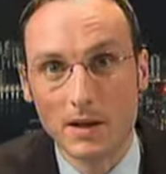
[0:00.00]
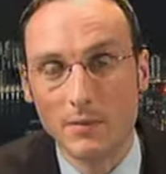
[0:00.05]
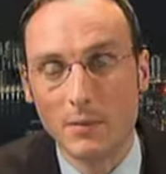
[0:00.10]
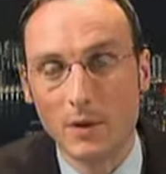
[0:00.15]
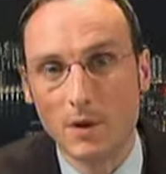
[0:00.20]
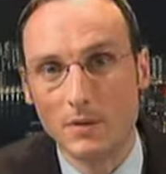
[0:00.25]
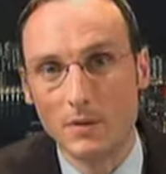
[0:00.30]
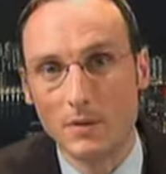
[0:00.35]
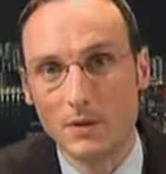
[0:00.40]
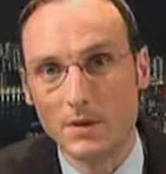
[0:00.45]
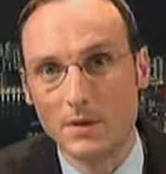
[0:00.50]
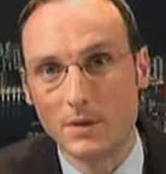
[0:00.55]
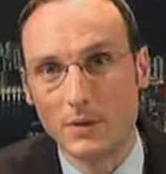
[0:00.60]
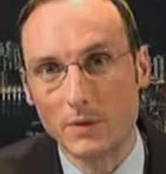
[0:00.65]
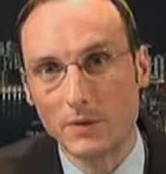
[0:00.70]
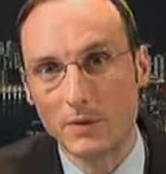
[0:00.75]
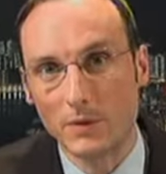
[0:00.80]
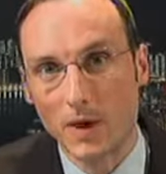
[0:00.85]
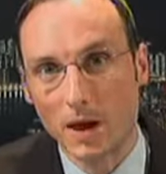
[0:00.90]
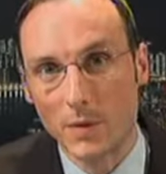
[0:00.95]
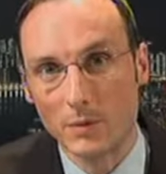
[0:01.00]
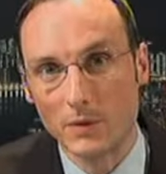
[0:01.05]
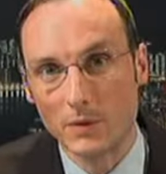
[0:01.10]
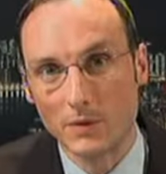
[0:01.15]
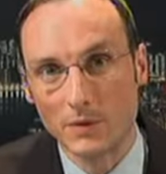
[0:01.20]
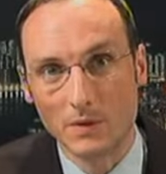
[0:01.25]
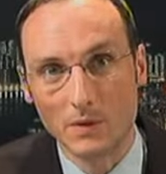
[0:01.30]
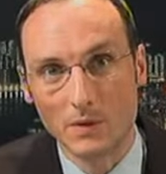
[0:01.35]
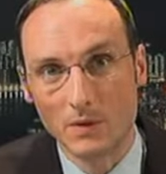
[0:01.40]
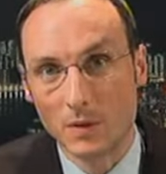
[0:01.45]
about what's going to happen
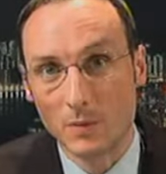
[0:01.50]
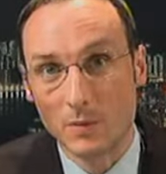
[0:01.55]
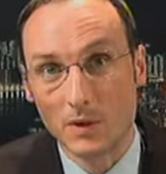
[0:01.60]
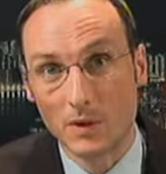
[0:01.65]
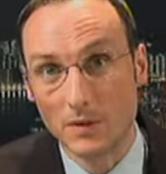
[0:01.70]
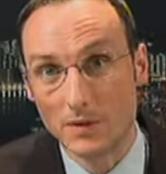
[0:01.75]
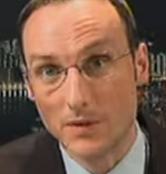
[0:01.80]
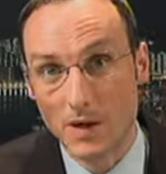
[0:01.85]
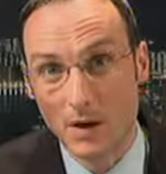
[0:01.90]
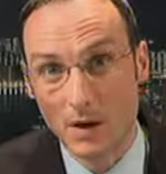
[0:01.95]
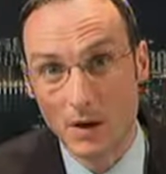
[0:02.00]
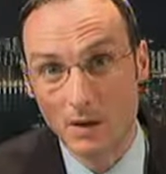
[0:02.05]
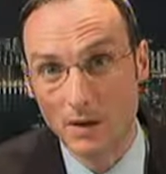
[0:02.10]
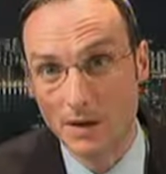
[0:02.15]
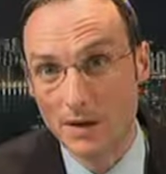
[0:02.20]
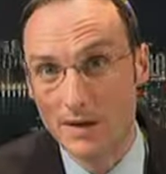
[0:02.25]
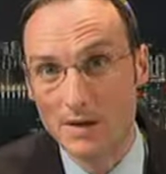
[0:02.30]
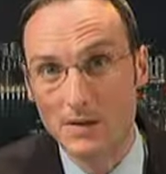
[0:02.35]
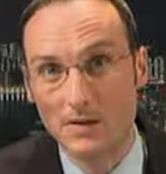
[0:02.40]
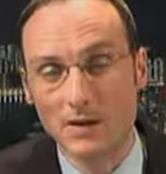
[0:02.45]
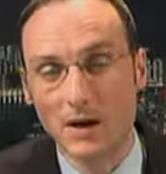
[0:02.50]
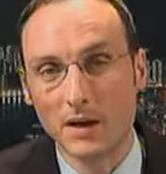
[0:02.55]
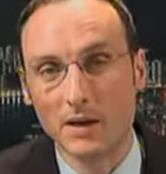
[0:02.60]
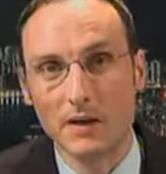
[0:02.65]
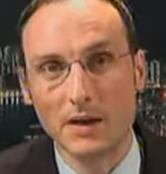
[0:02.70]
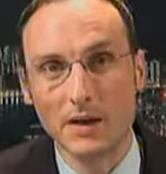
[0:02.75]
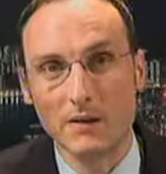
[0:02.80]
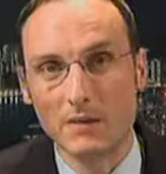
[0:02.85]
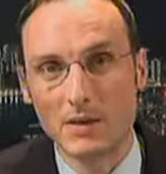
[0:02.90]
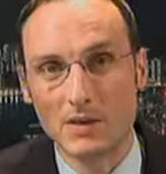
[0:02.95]
to Europe because they're already
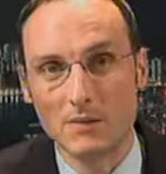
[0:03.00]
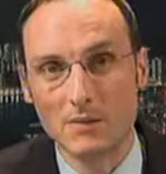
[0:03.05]
struggling with